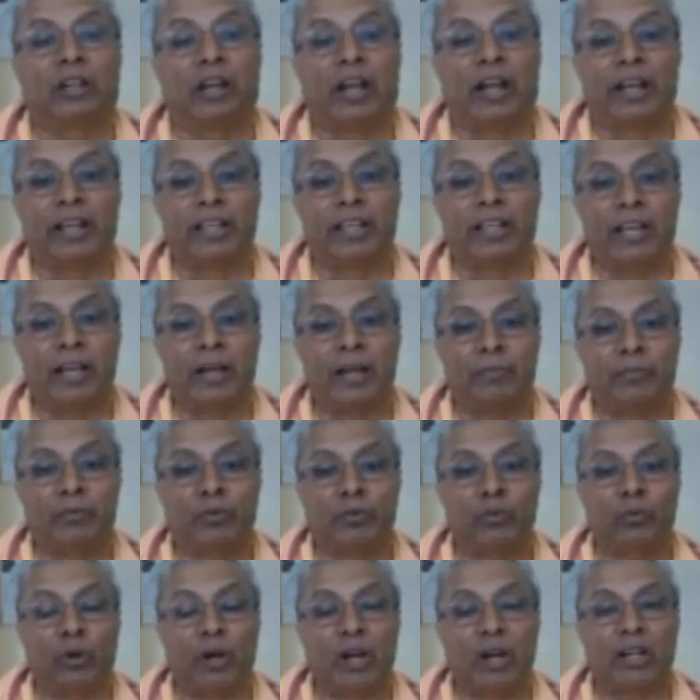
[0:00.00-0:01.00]
I have
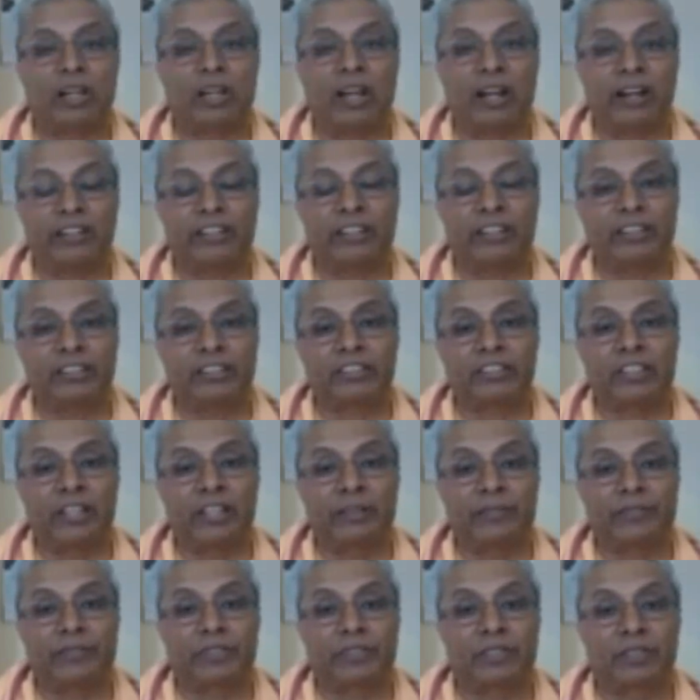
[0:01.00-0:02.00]
to walk 100
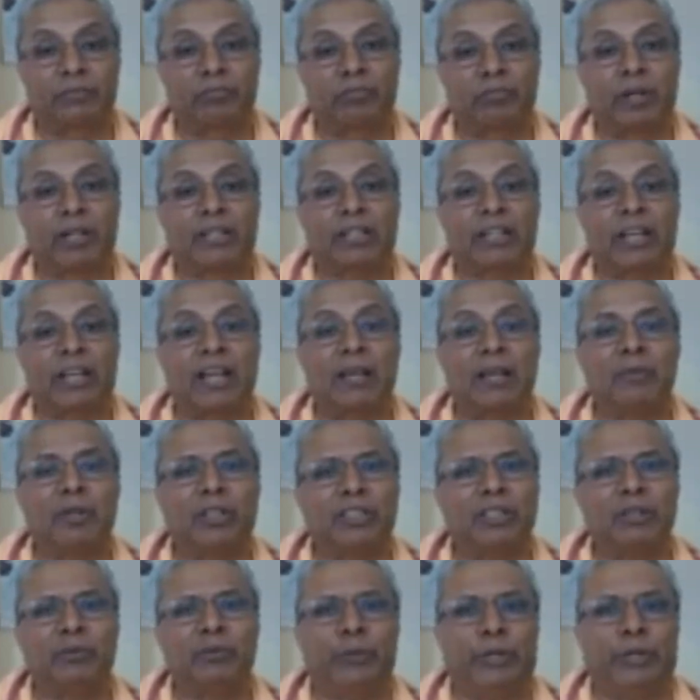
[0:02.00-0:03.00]
steps, but I'm
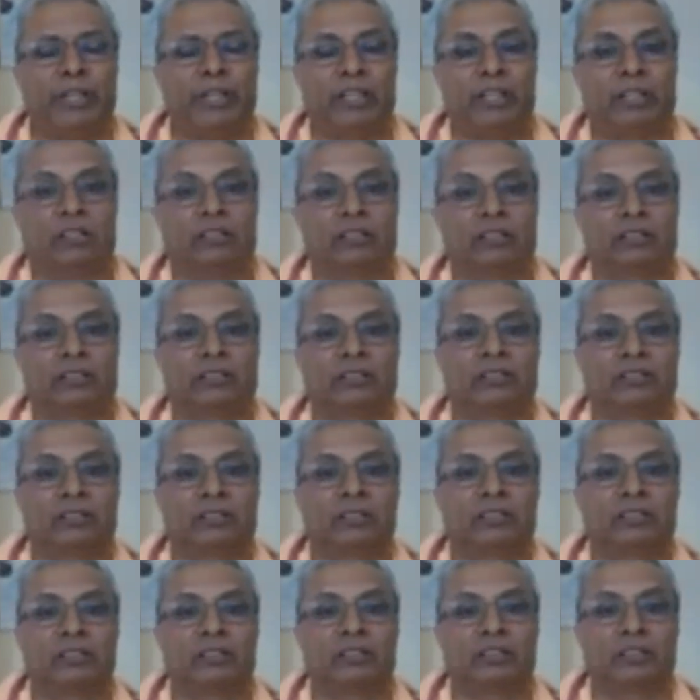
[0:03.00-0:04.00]
on the way.
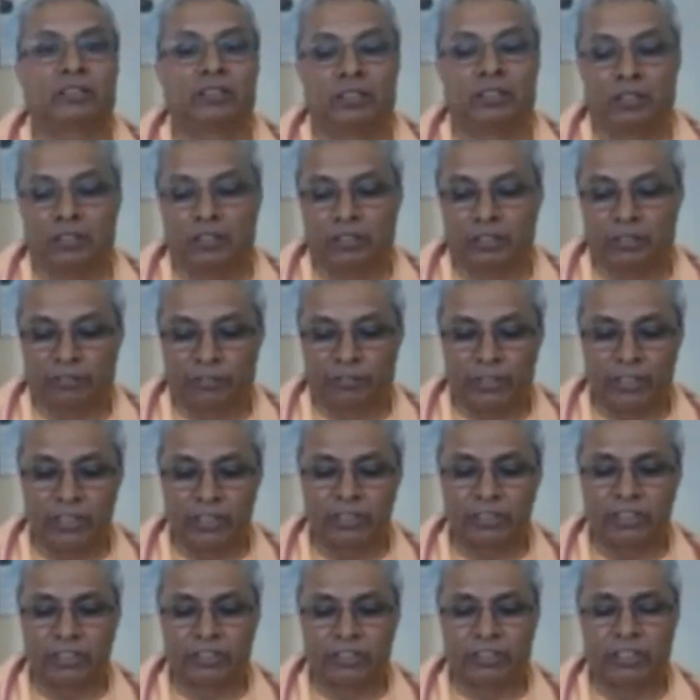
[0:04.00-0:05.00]
The
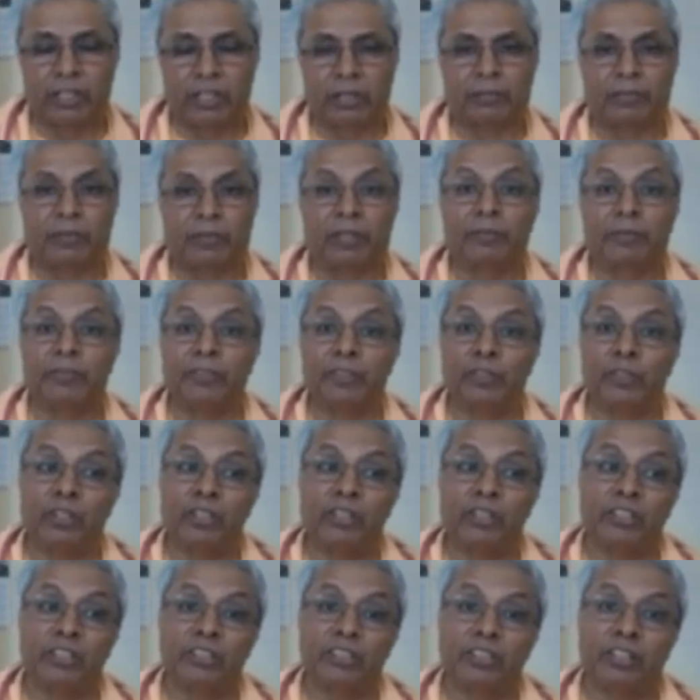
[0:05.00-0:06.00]
first step, even though
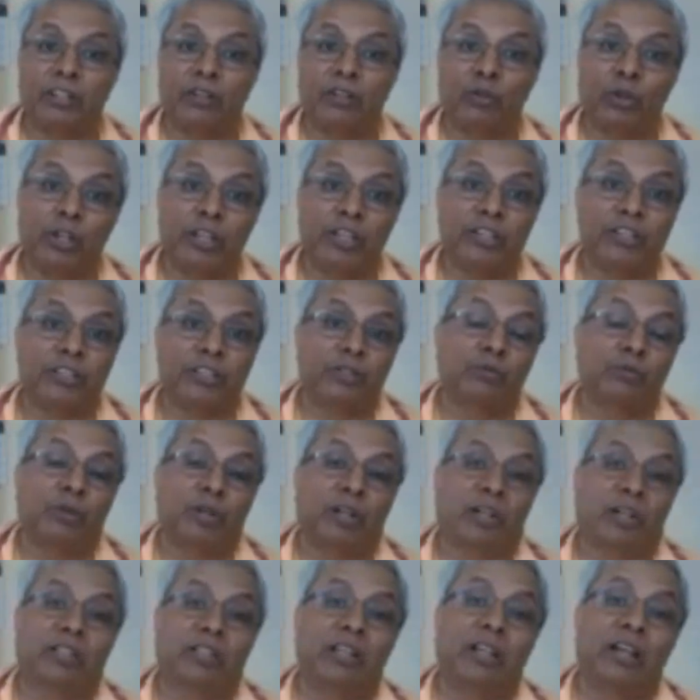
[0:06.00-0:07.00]
it is the lowest
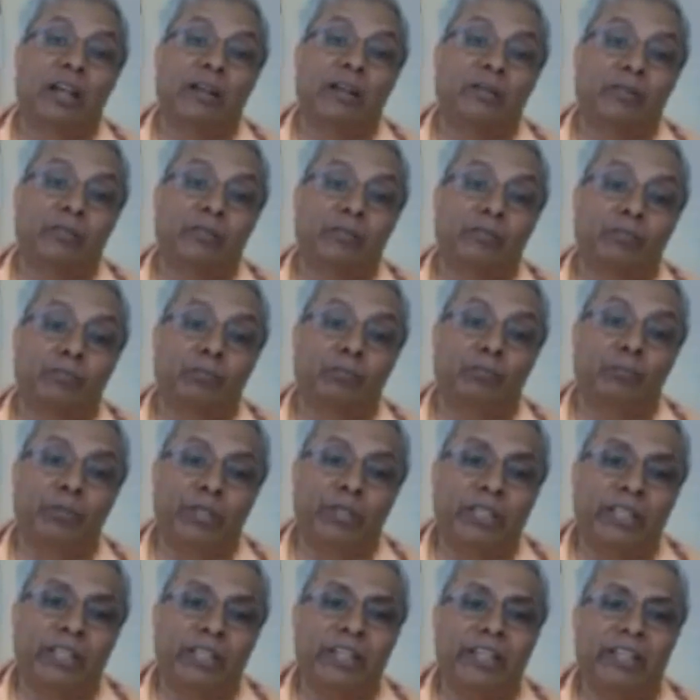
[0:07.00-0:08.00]
one, the
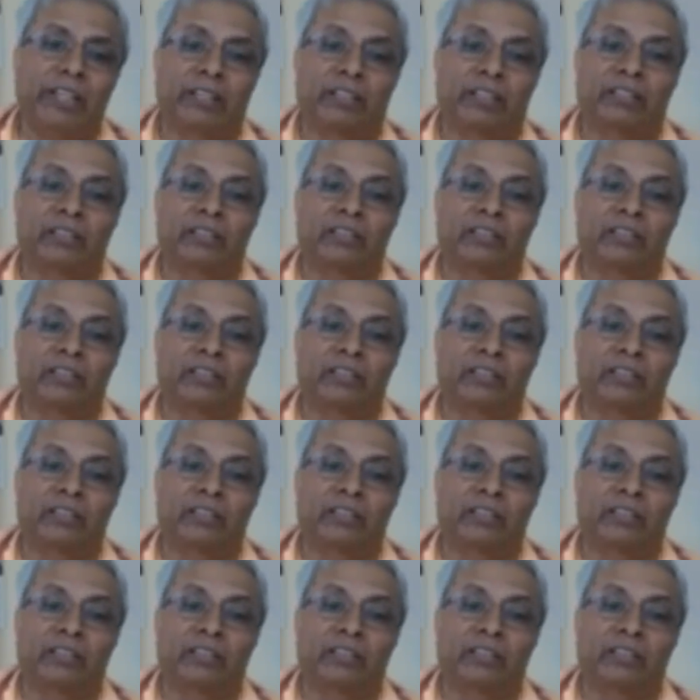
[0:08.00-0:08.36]
beginning,